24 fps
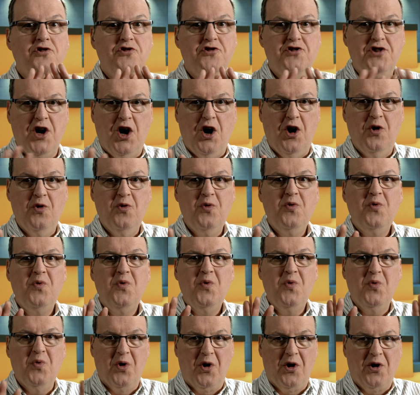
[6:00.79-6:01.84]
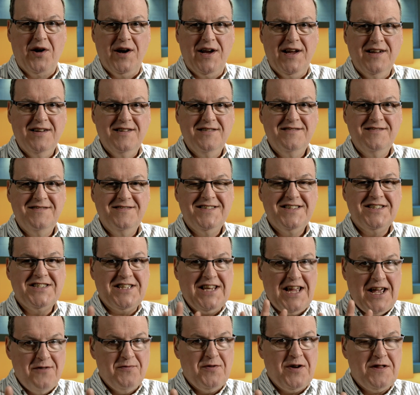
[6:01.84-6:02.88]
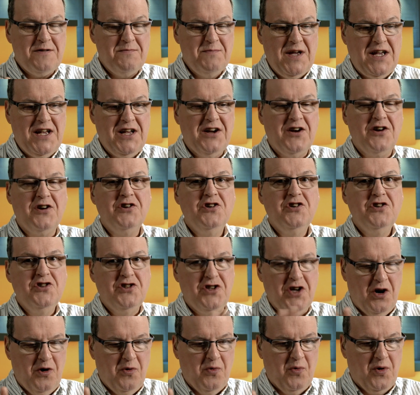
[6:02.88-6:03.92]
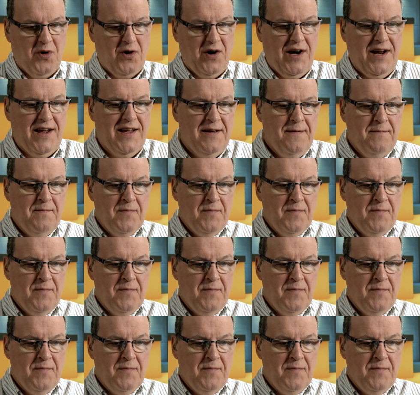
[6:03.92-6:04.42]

Don't worry. Stay with me here. Don't worry.